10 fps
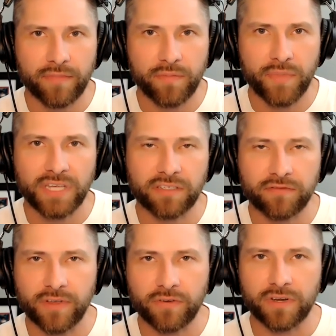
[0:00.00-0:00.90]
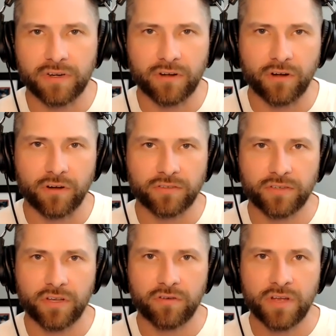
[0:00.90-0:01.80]
makes us feel good in our hearts.
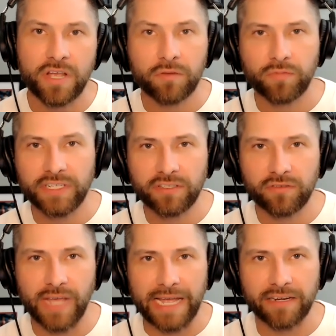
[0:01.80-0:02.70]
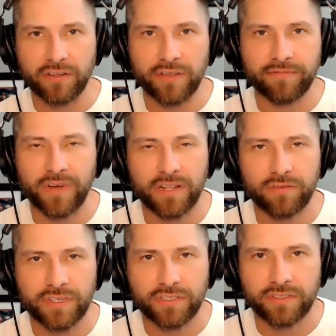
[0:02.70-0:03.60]
So please do that. You can follow
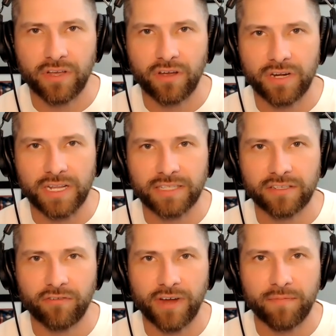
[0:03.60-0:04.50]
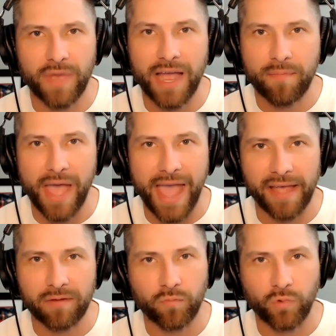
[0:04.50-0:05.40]
us on Instagram. I'm
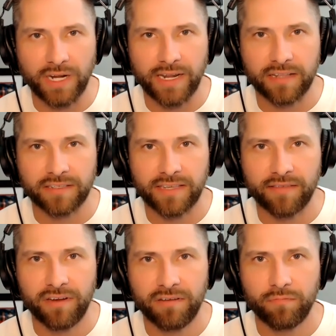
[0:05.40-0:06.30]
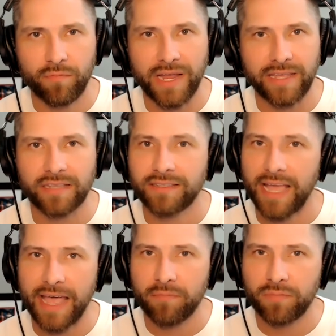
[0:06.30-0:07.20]
at Brendallis7. Mike is at